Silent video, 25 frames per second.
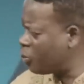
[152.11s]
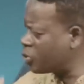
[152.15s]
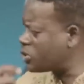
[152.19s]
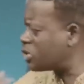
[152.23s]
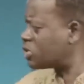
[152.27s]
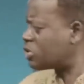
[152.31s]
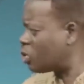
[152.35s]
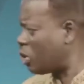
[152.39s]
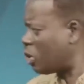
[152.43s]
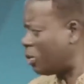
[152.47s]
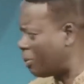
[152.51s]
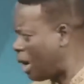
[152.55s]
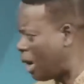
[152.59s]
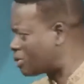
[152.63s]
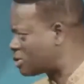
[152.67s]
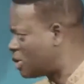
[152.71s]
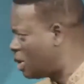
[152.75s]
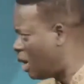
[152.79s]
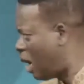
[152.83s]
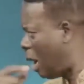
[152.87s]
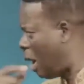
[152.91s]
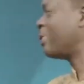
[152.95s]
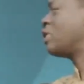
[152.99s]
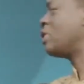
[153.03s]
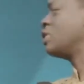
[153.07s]
Put it in your mouth
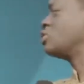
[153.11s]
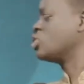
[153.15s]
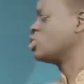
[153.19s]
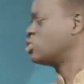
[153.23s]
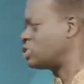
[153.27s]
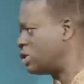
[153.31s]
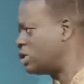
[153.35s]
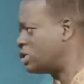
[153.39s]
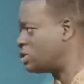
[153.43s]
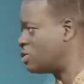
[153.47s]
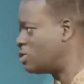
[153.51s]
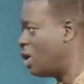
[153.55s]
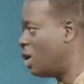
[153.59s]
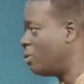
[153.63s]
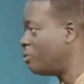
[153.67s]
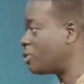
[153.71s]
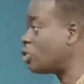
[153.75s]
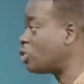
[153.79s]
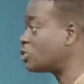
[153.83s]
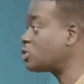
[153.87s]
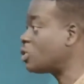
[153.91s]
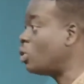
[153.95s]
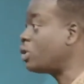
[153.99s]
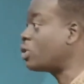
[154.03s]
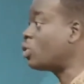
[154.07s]
and begin to say it.
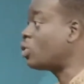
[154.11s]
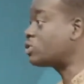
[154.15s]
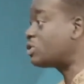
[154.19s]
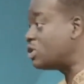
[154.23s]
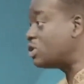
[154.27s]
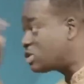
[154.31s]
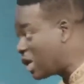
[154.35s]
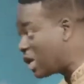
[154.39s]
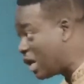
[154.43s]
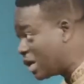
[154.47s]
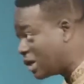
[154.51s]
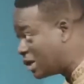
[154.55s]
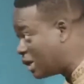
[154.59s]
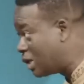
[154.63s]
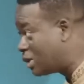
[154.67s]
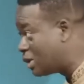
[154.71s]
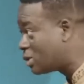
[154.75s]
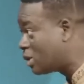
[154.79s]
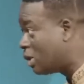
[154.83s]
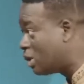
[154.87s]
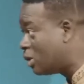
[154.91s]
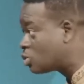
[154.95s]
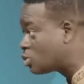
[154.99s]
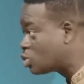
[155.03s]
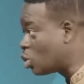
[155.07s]
Because the Holy Ghost is saying
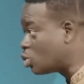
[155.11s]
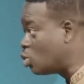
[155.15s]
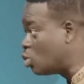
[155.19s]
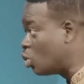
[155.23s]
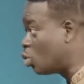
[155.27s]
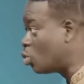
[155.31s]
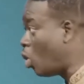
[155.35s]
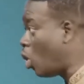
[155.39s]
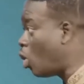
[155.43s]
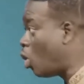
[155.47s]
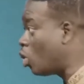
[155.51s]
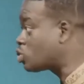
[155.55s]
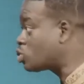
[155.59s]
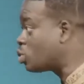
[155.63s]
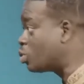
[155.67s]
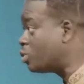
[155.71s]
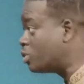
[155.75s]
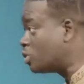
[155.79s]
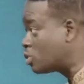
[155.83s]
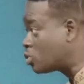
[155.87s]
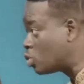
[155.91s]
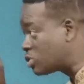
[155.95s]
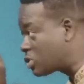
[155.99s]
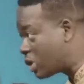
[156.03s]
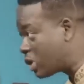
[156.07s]
it, so you also,
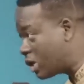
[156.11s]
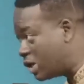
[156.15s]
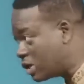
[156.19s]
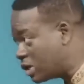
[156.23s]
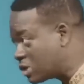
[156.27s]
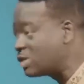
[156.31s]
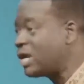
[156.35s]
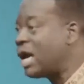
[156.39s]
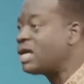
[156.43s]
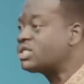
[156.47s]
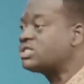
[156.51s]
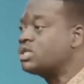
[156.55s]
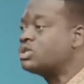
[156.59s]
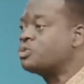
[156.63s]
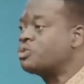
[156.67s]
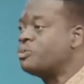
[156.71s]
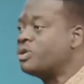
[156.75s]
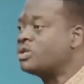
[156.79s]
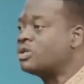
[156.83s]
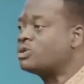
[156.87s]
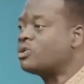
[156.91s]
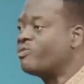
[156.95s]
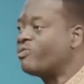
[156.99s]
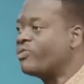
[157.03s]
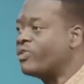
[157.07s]
you need to say it. That's the
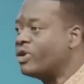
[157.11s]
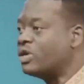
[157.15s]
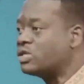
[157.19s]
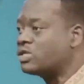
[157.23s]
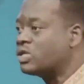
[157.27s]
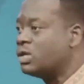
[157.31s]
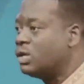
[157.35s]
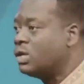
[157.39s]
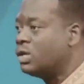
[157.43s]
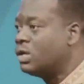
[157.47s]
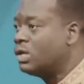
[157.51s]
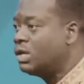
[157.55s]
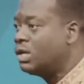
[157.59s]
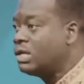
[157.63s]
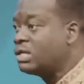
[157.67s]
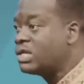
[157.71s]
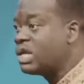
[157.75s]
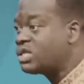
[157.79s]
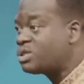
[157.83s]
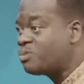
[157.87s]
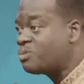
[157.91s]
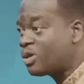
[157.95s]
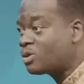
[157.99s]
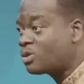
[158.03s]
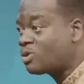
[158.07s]
spirit of faith. In
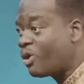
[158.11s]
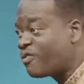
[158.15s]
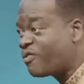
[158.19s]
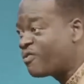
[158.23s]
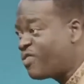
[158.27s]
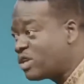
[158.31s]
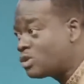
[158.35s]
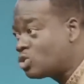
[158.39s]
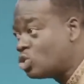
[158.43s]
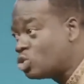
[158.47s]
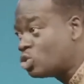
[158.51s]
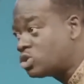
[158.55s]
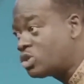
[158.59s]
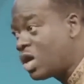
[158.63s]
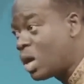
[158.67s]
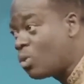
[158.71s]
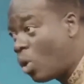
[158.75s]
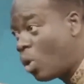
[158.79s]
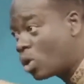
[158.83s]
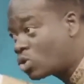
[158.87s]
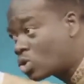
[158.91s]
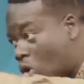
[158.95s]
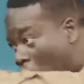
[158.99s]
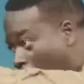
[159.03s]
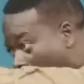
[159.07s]
the spirit of faith, you say
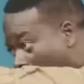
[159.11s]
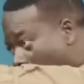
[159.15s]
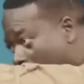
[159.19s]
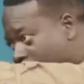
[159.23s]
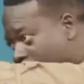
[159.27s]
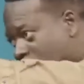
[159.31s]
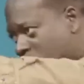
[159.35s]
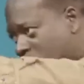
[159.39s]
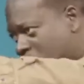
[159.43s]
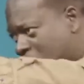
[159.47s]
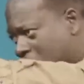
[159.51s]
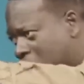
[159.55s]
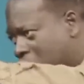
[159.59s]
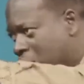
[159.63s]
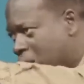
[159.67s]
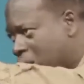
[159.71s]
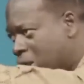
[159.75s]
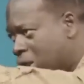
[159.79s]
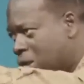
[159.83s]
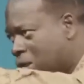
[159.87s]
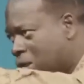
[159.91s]
what God is saying.